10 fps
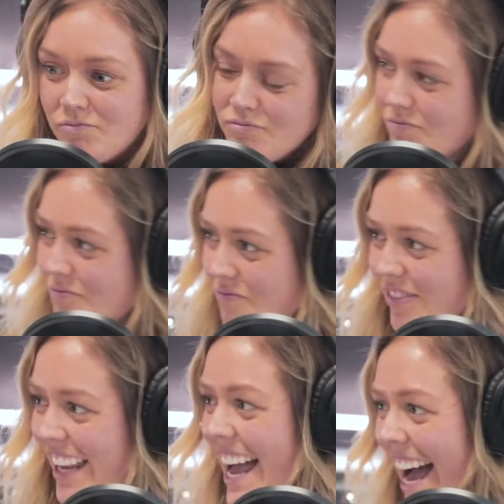Sorry,
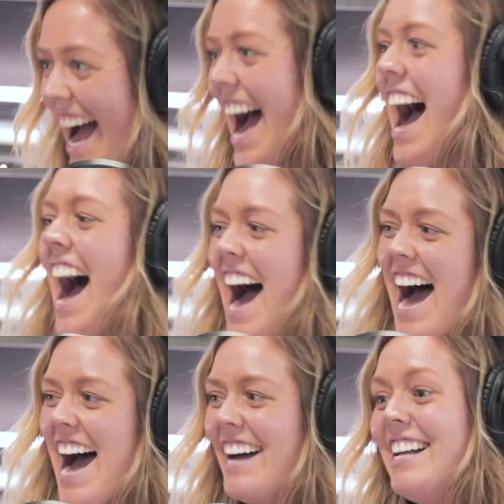not to make you feel
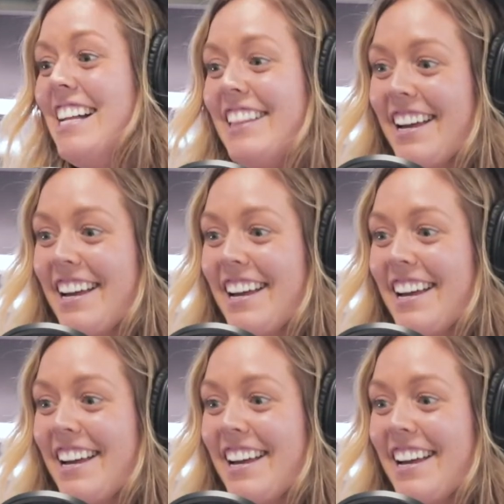left out.